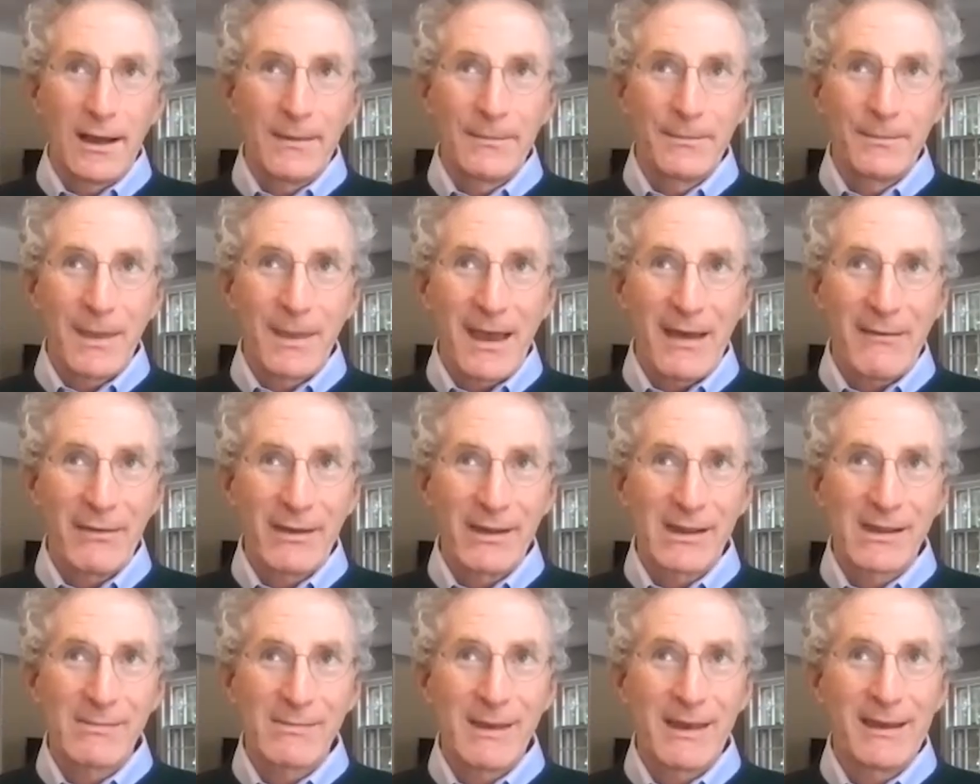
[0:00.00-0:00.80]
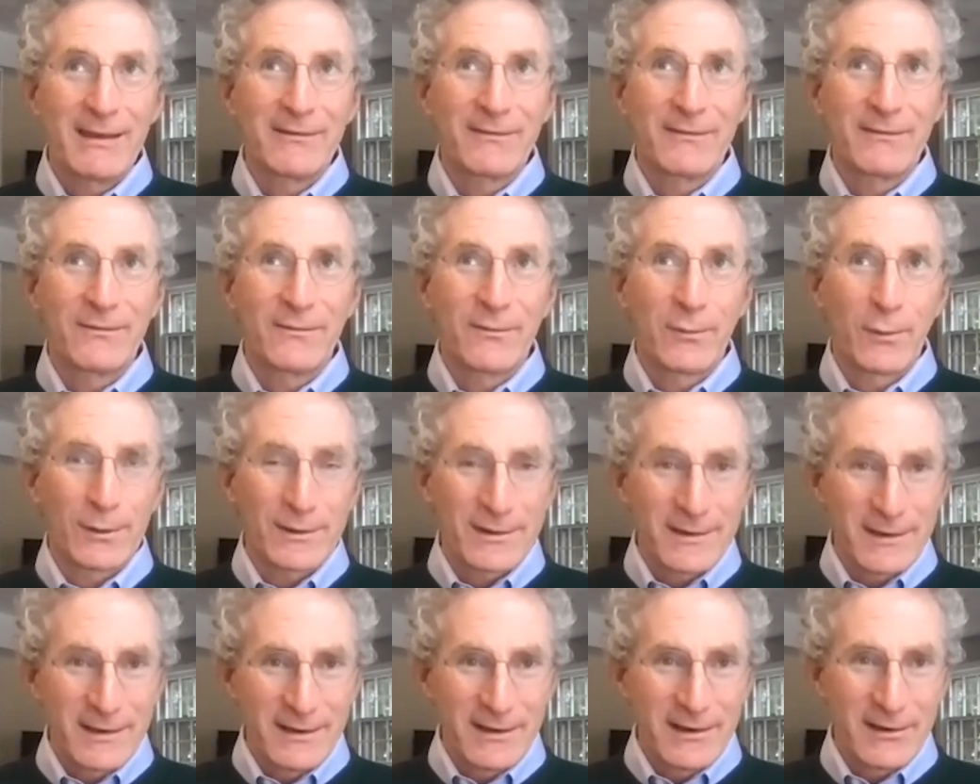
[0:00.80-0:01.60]
Having spent
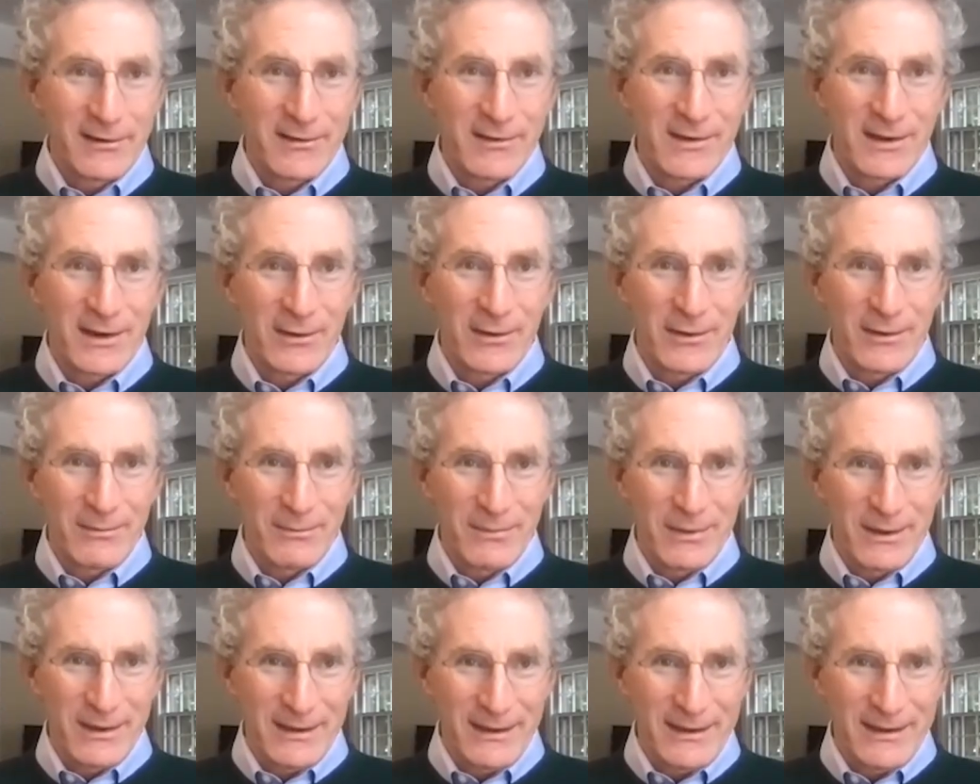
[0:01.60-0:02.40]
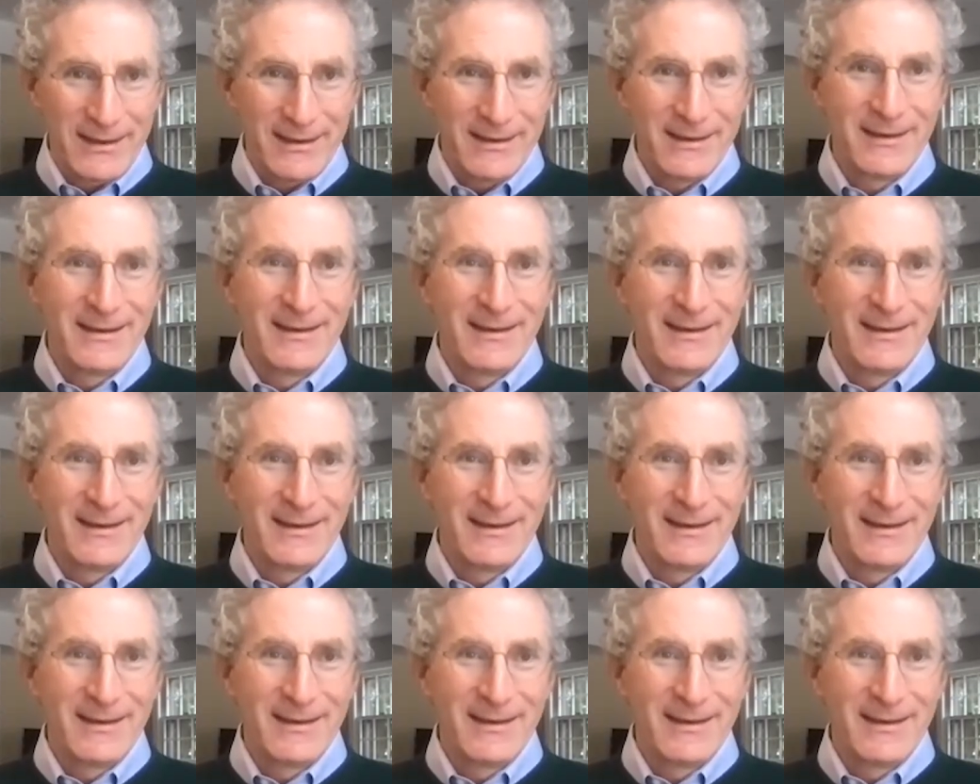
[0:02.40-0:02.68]
14 years at OMB,